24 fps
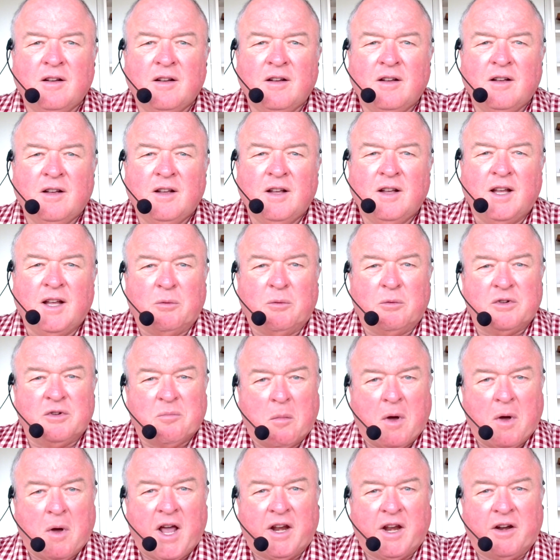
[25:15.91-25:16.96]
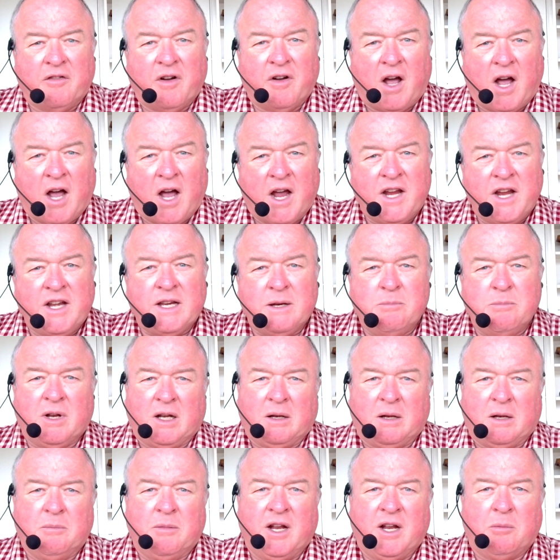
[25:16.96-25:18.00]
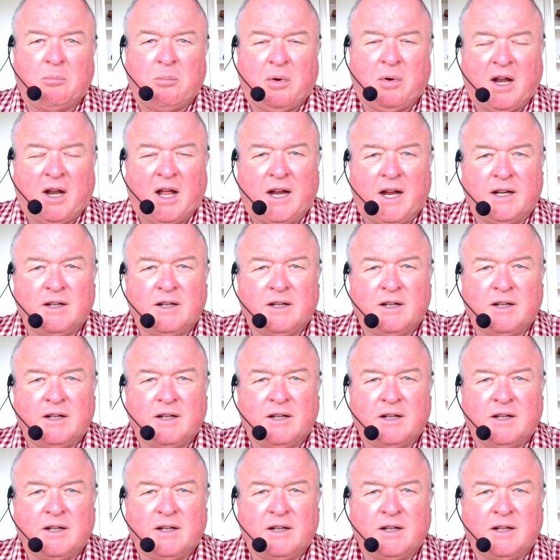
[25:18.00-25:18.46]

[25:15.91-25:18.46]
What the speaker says: It was made of 80mm plate.